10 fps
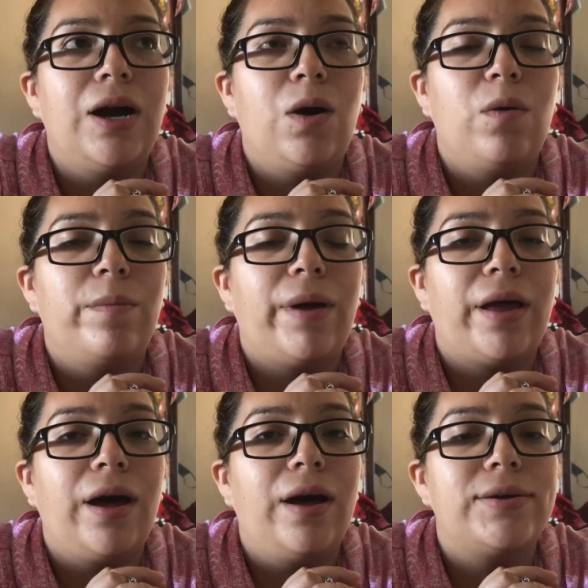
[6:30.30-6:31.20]
oh my
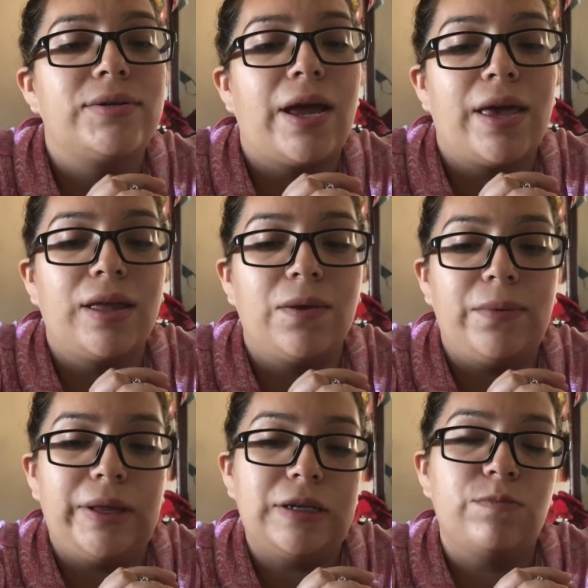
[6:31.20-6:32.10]
gosh, I can't
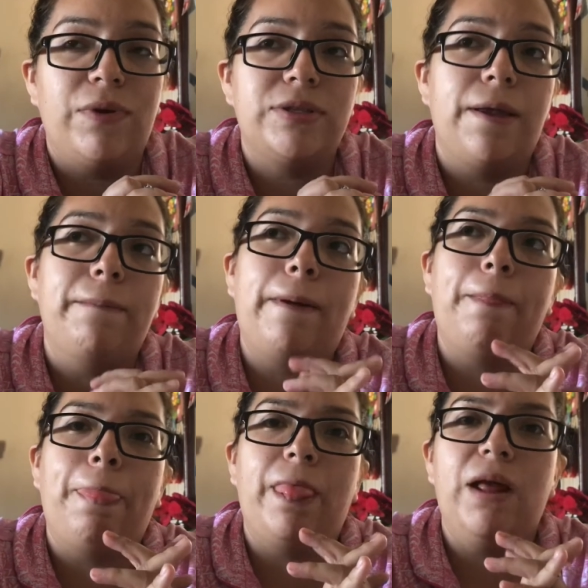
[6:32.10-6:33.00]
even express it.
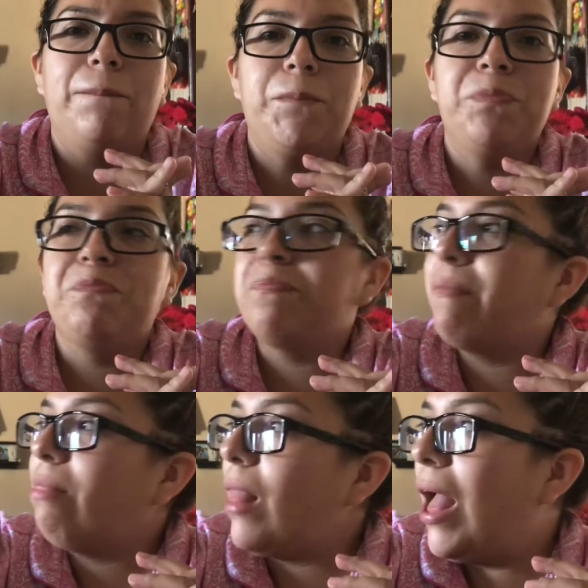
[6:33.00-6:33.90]
But
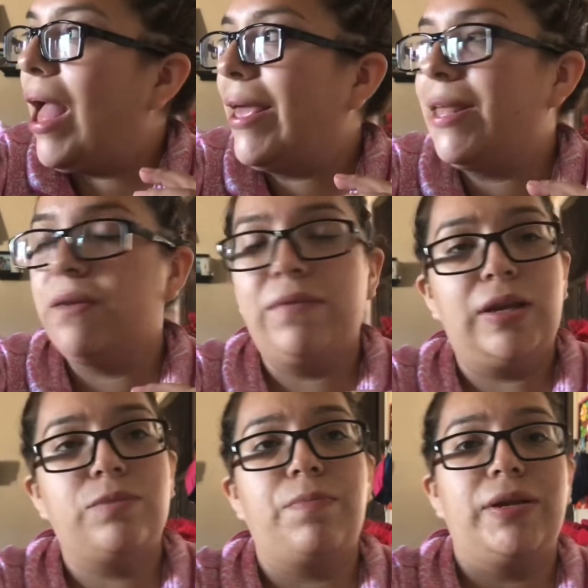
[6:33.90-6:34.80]
I can't even
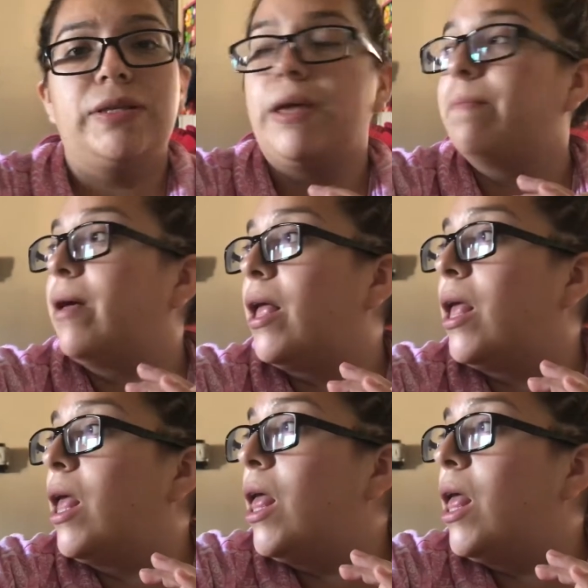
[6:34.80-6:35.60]
express it. But